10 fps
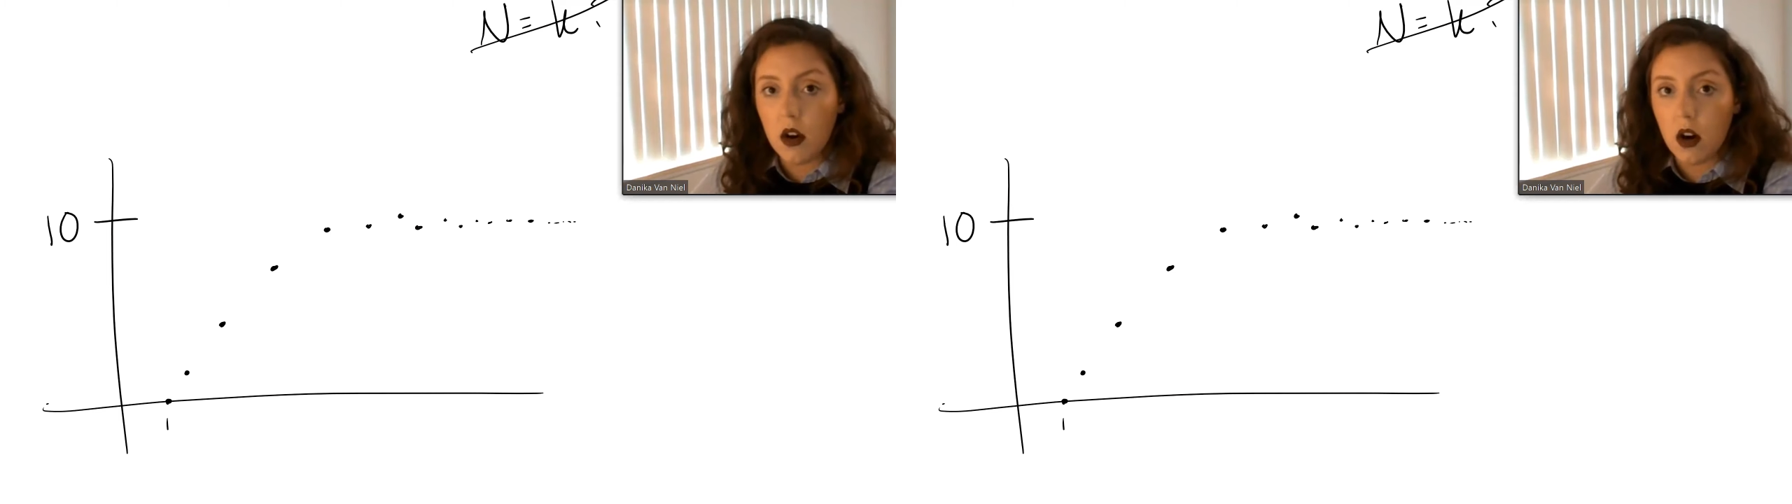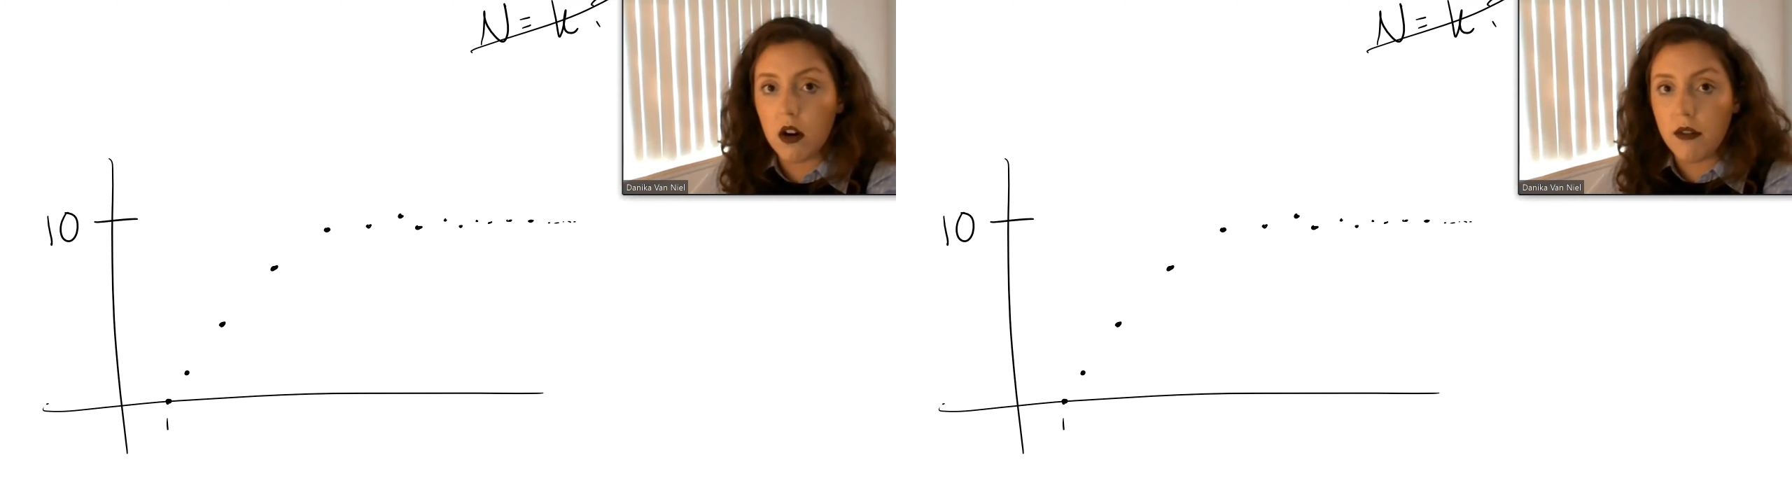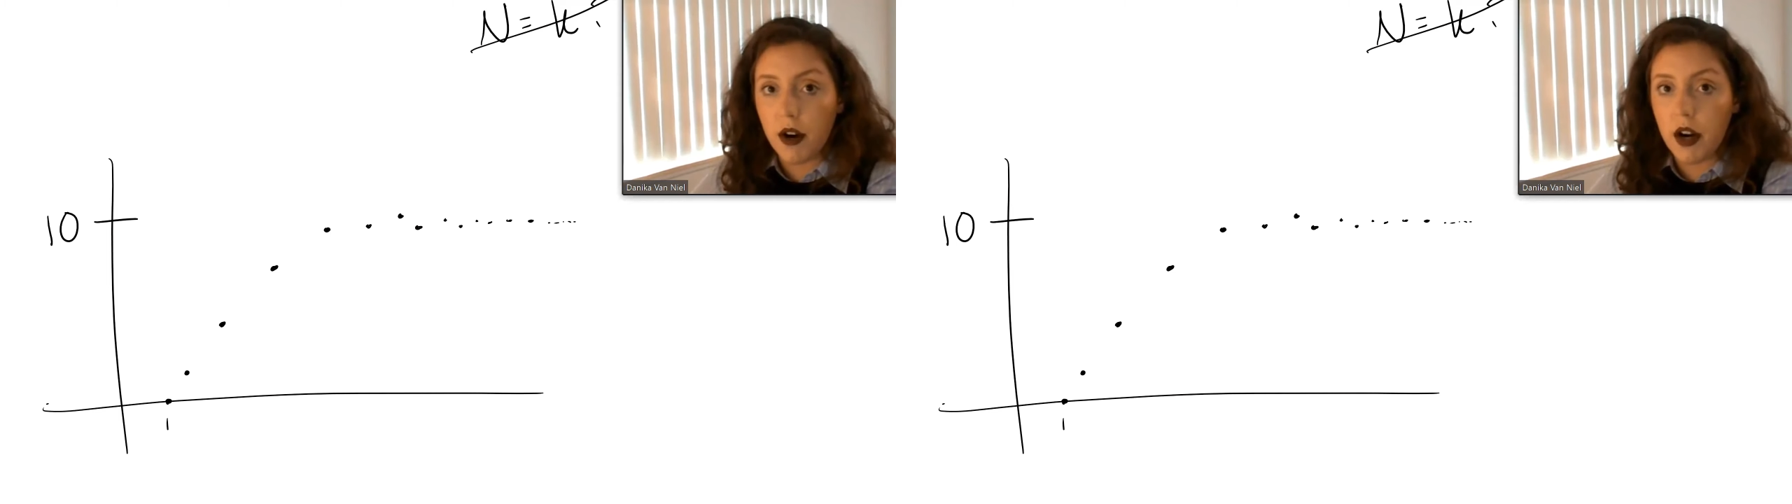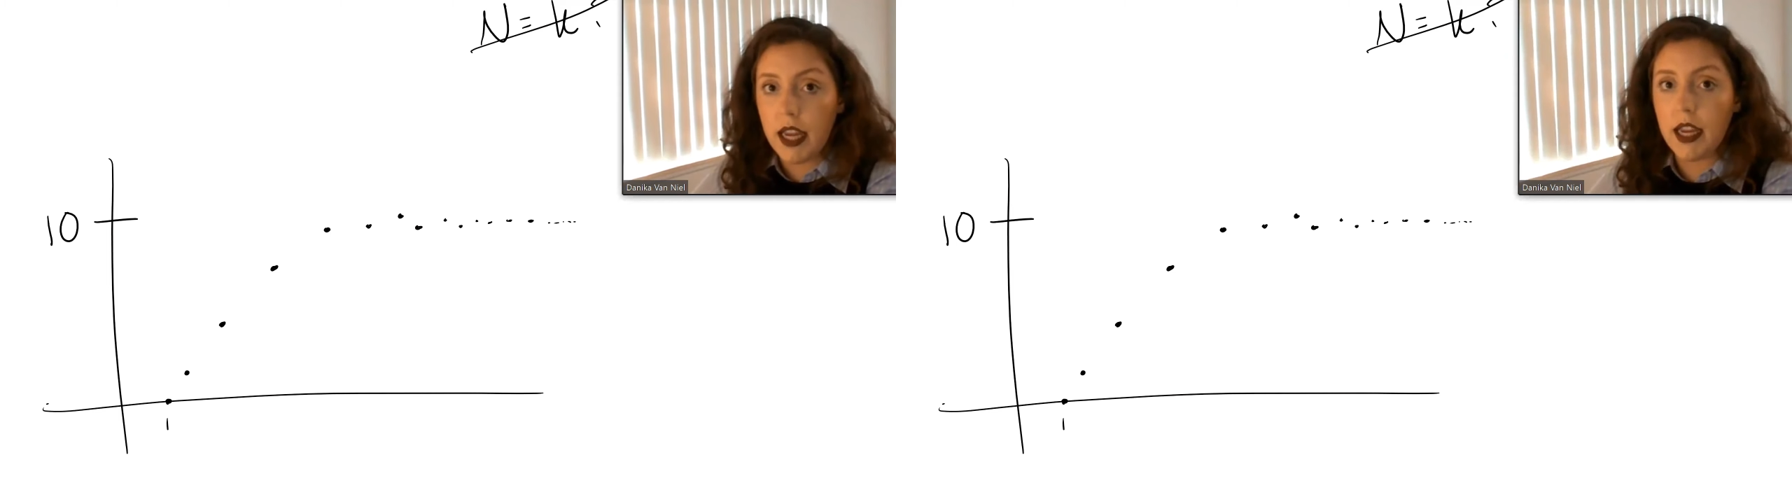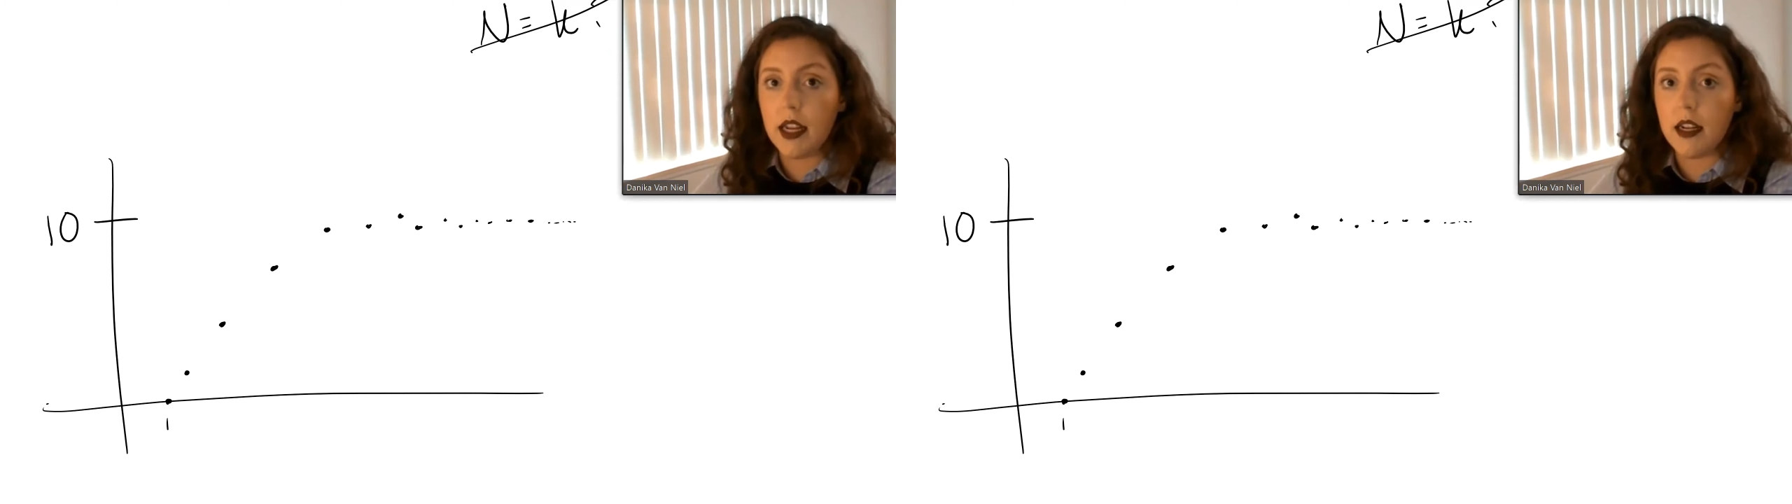all of our
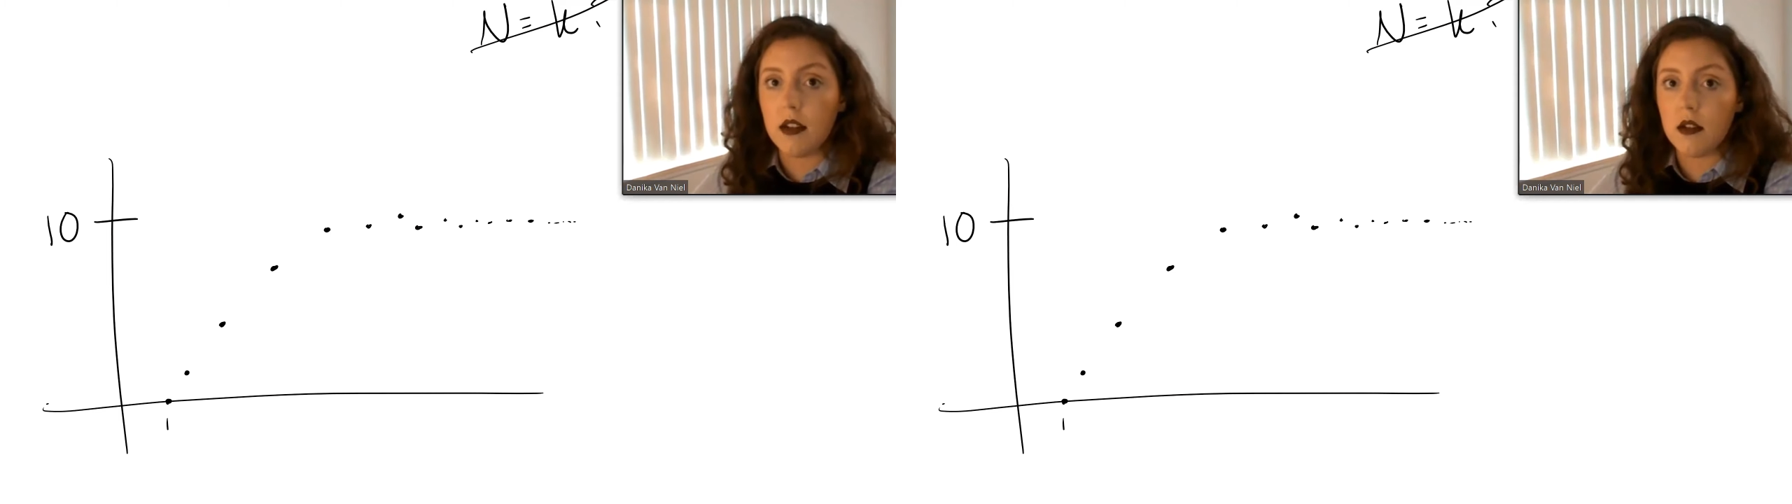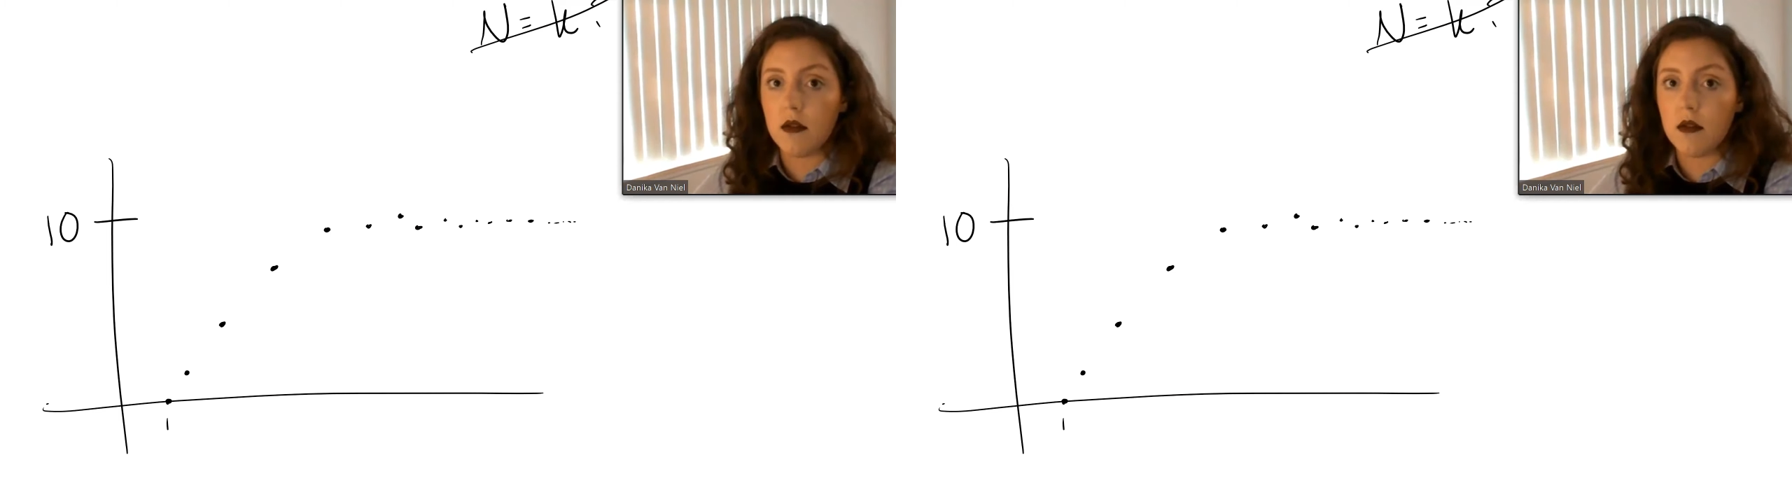ANs